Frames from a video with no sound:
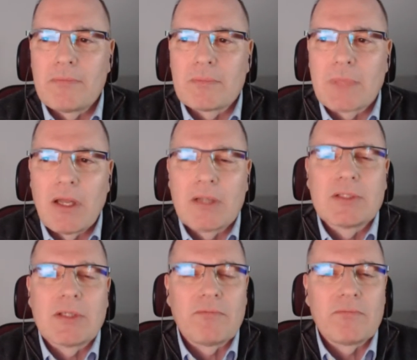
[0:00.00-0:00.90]

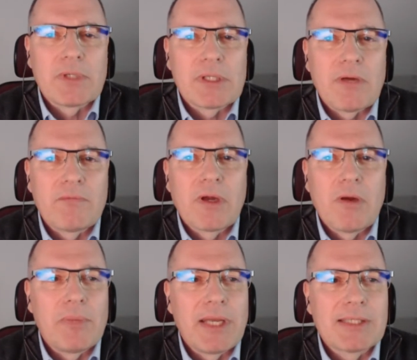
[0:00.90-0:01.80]
lots of
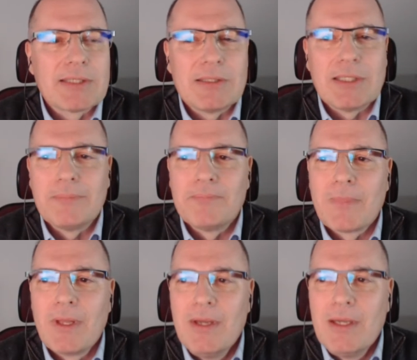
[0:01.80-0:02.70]
complexity.
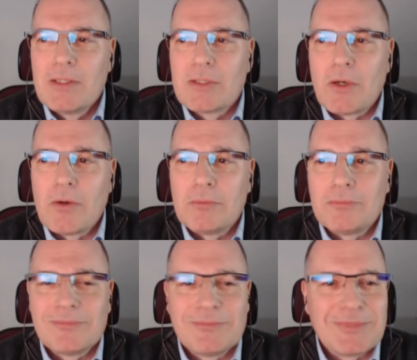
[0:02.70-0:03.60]
So
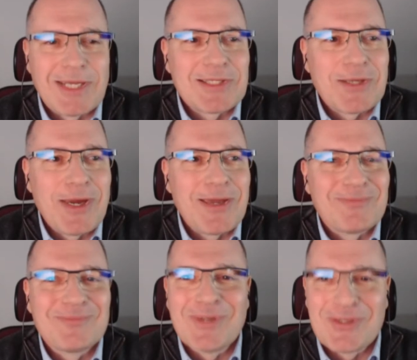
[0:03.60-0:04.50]
that's how I
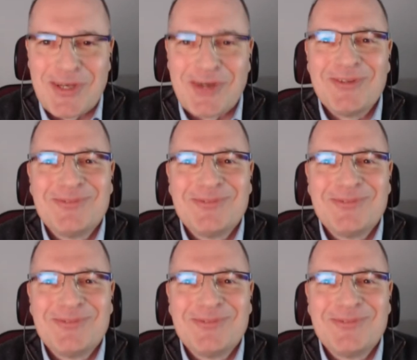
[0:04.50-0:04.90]
got here.